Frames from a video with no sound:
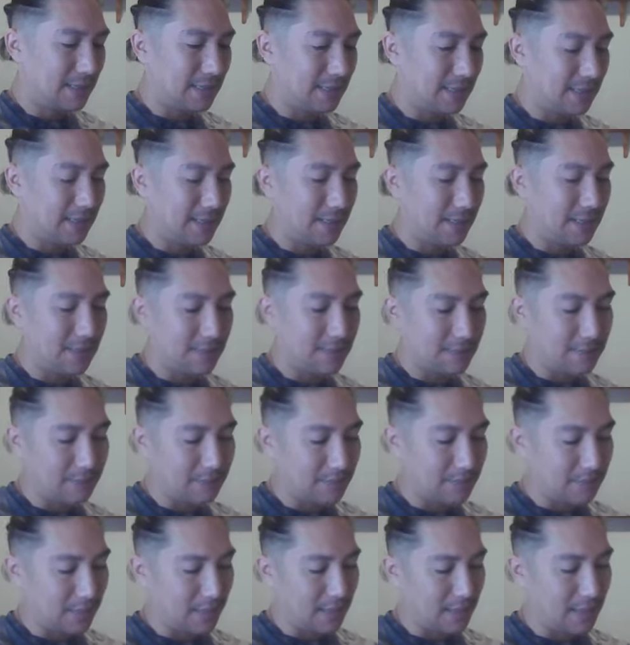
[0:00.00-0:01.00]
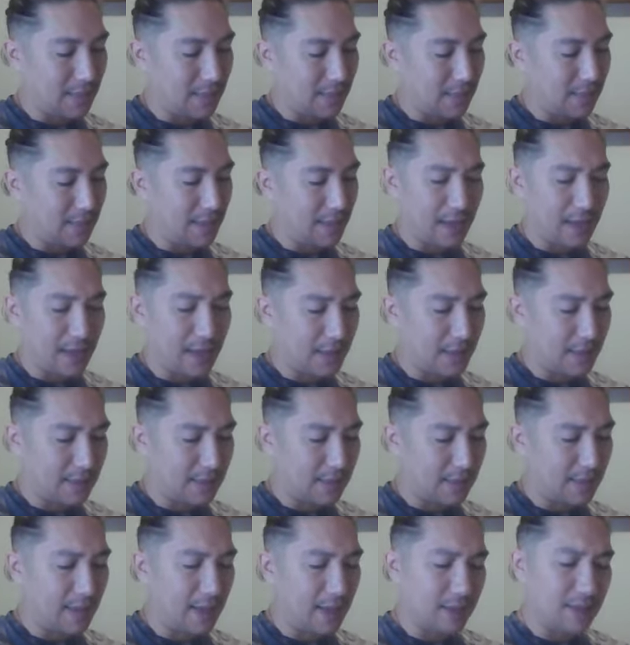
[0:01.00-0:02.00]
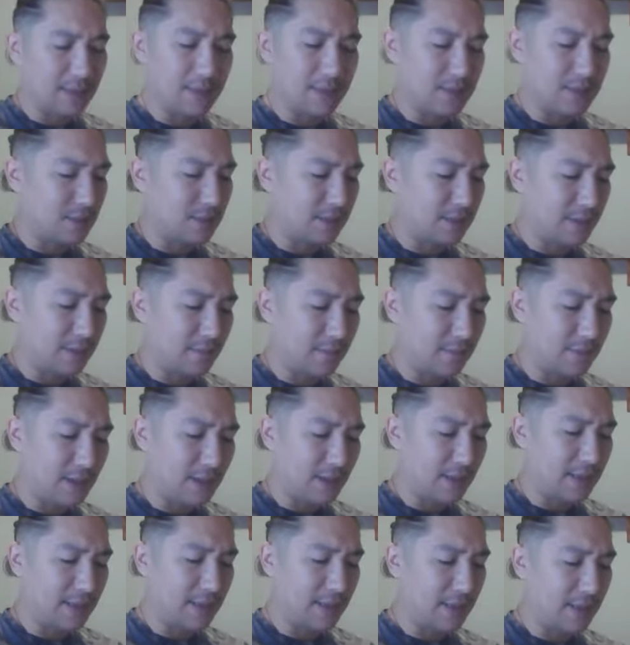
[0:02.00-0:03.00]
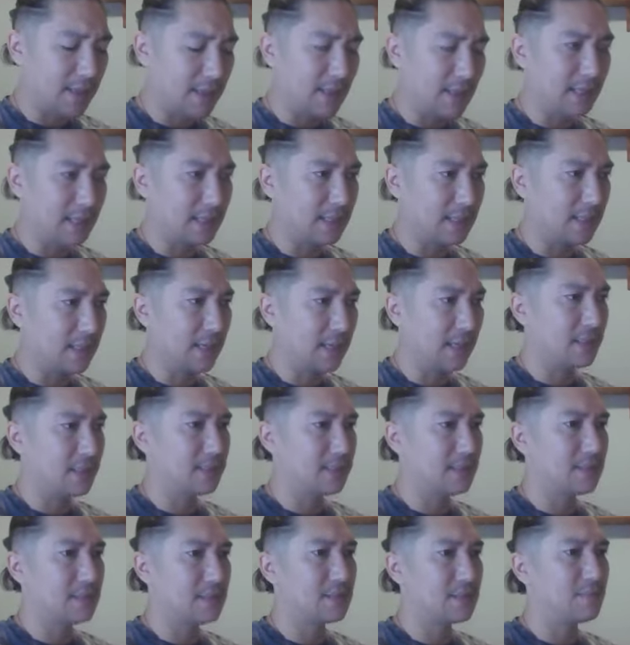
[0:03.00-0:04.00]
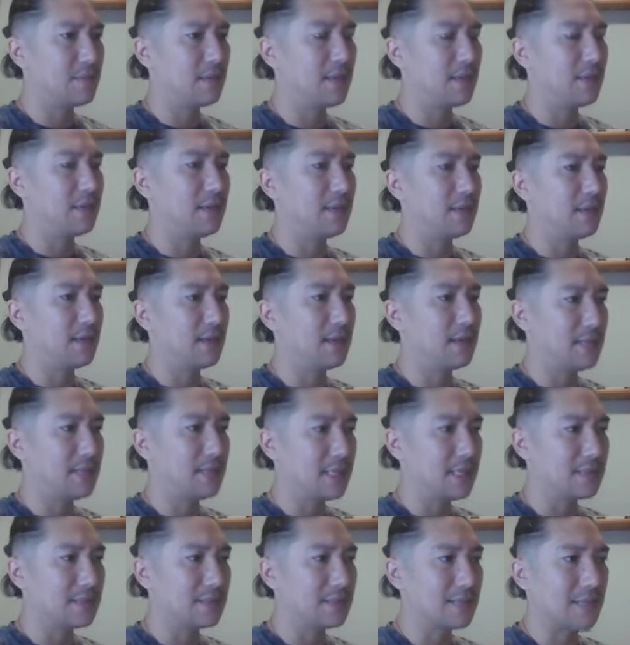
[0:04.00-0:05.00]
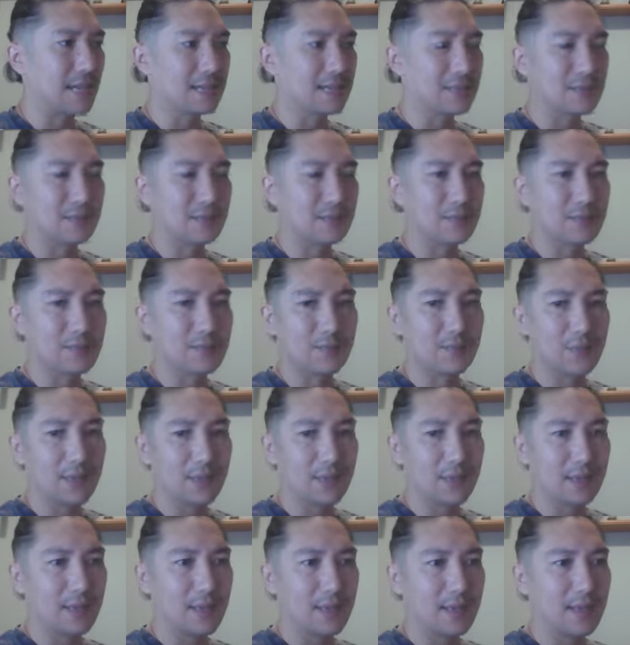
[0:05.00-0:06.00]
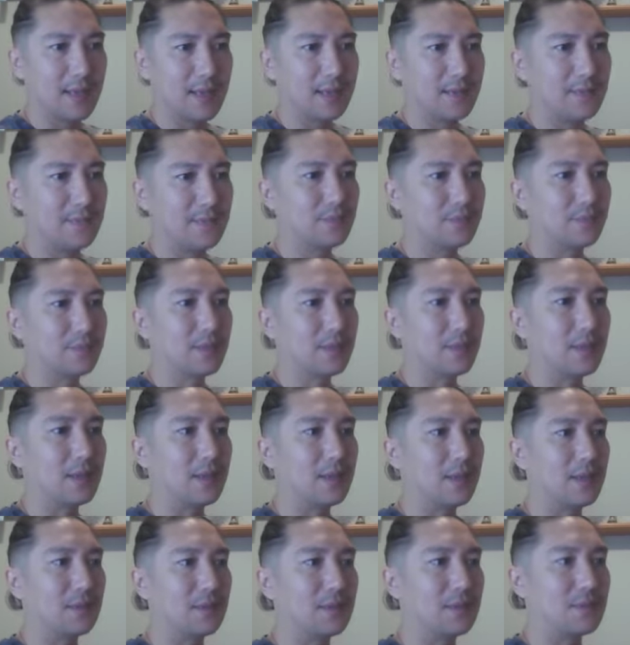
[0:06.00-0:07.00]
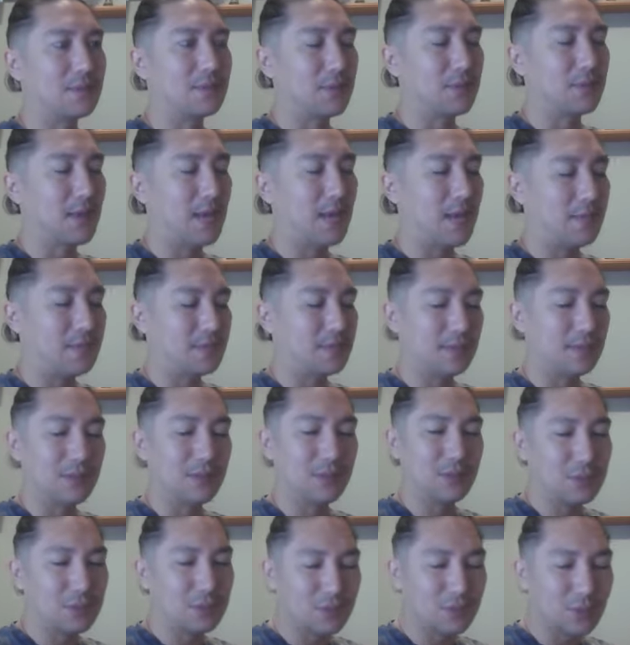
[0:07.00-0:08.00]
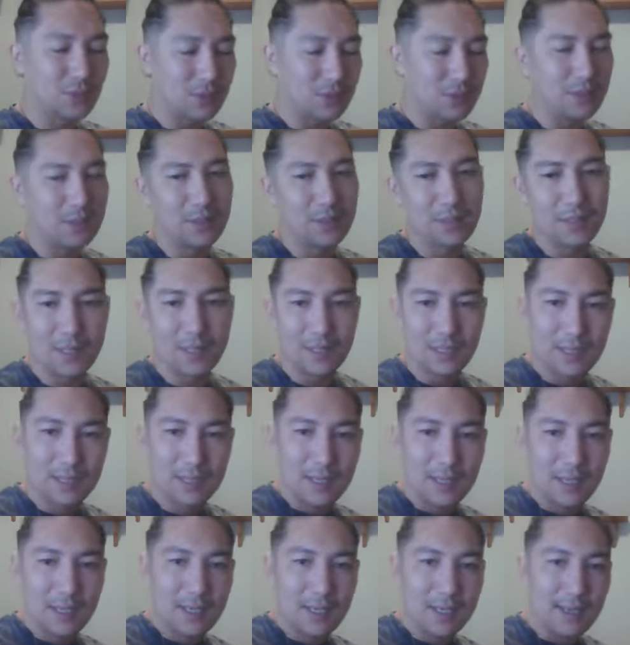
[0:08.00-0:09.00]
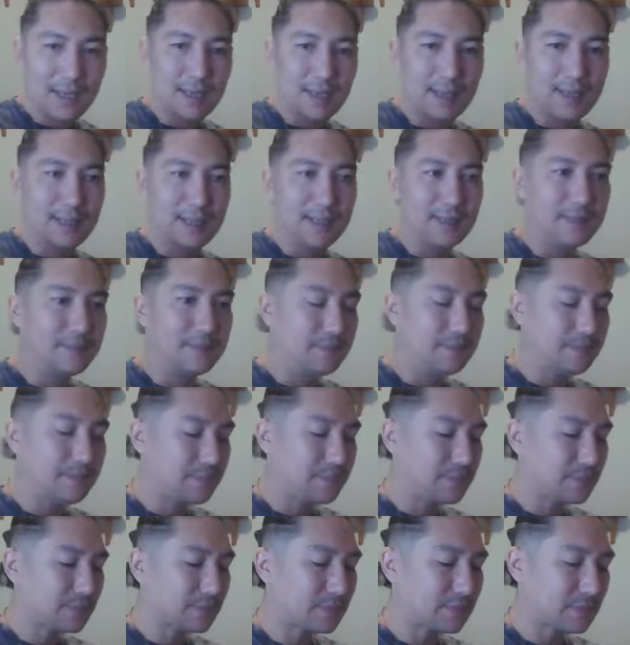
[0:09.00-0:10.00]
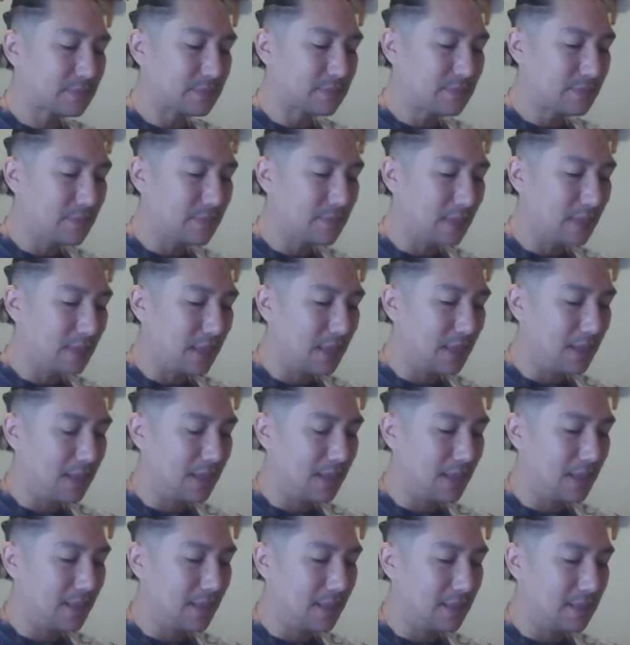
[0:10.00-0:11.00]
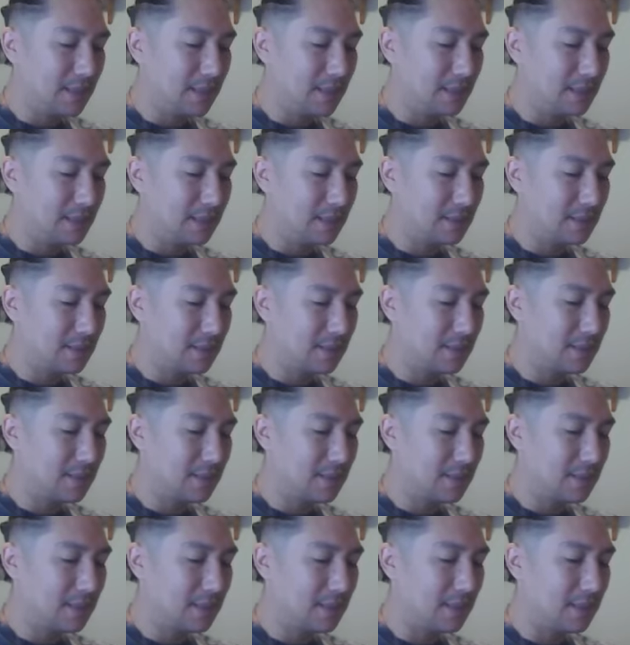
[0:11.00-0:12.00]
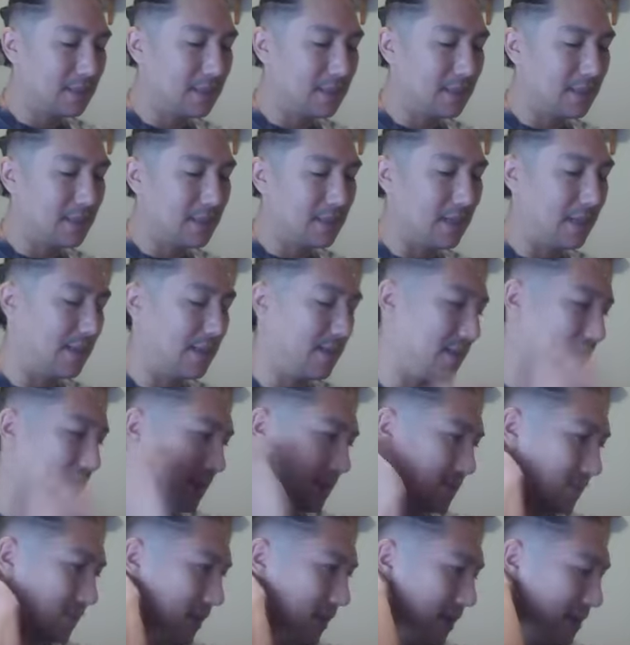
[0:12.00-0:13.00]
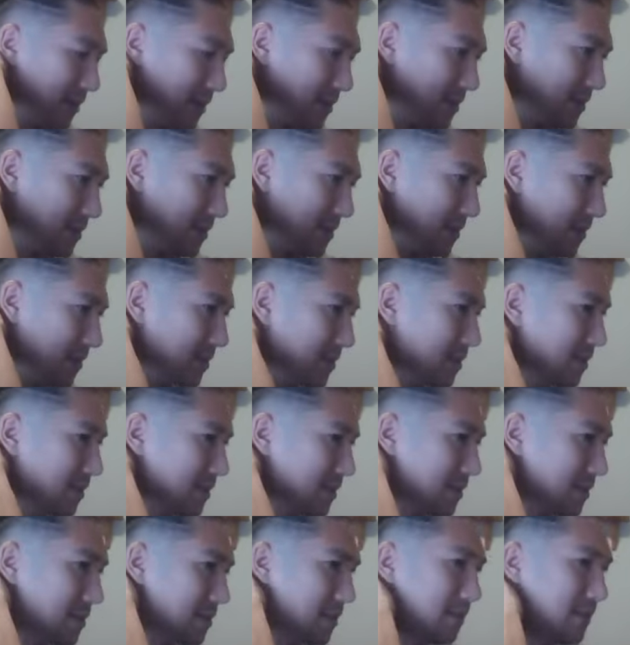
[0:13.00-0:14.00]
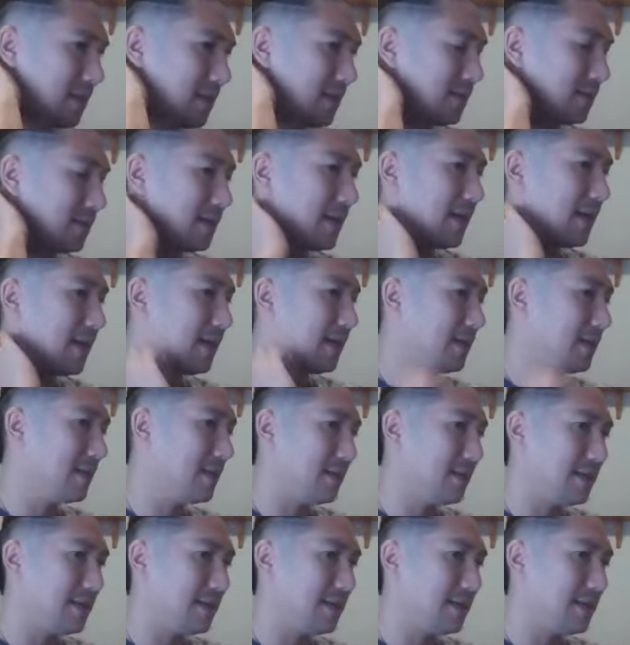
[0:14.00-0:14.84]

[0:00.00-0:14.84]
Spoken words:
And yeah, I think I understood it fine. Yeah, like, yeah, this is maybe a dangerous action or something that is perhaps unusual. Um, and I think it's fine to denote that.